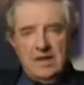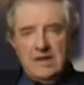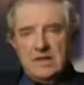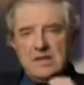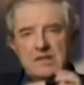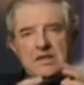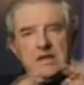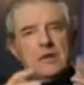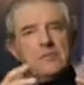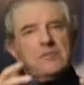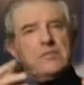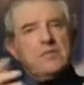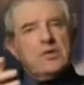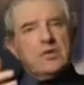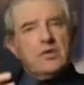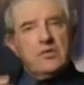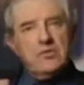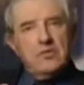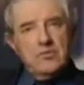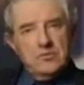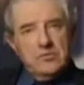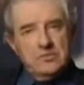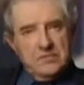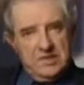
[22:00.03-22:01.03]
Some
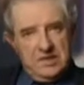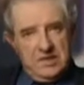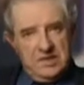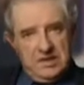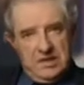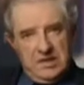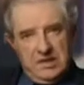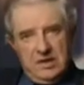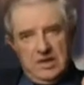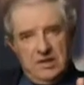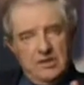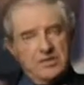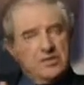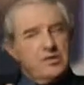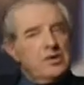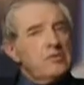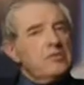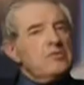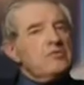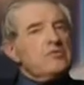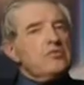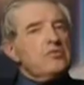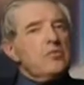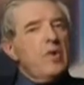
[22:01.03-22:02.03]
groups
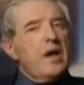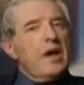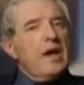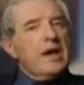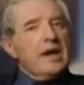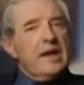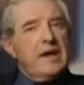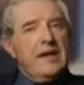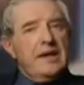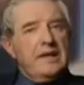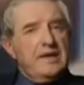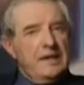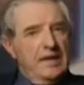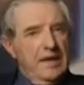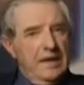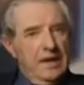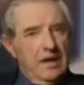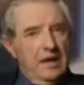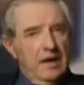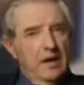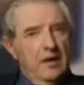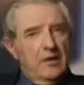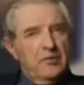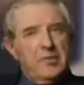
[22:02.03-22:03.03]
don't wear a
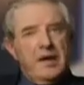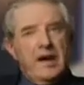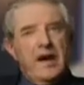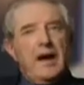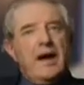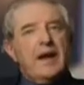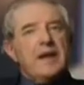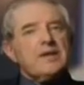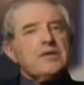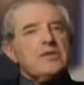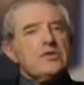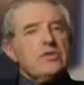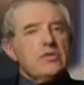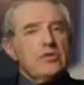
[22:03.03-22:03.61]
niqab at